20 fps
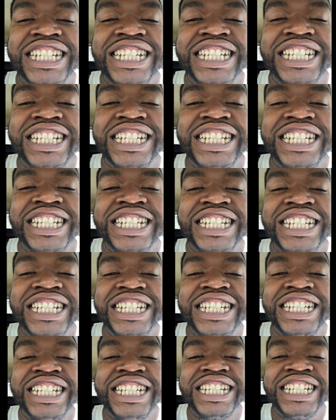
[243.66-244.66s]
Try it
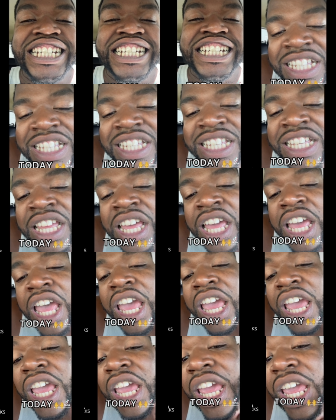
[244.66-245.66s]
out.
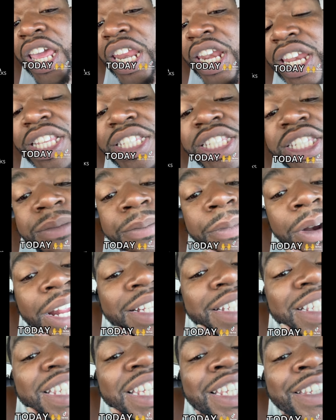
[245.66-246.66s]
And these are my
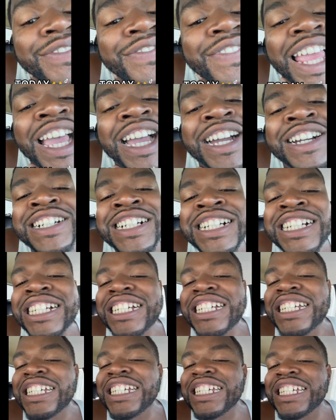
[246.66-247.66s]
teeth now.
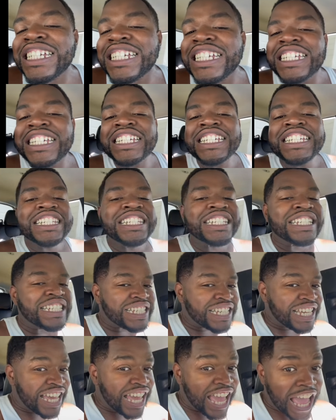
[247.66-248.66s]

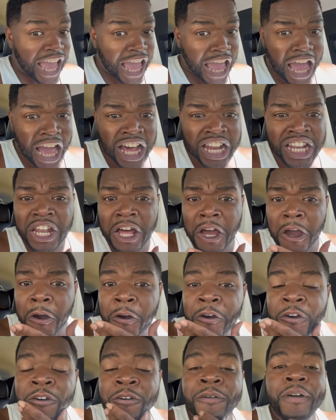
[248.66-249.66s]
Hello.
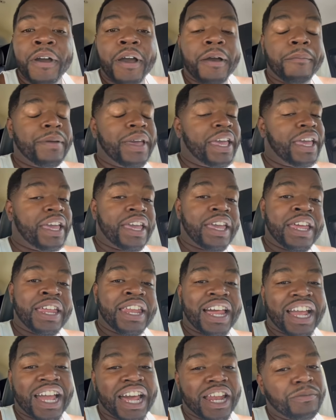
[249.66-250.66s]
Man, I
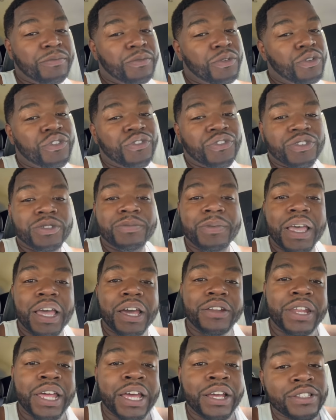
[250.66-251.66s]
got a beautiful smile
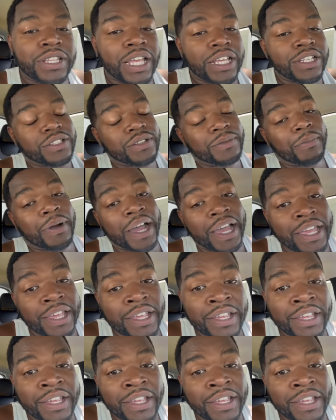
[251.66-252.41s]
now thanks to Byte.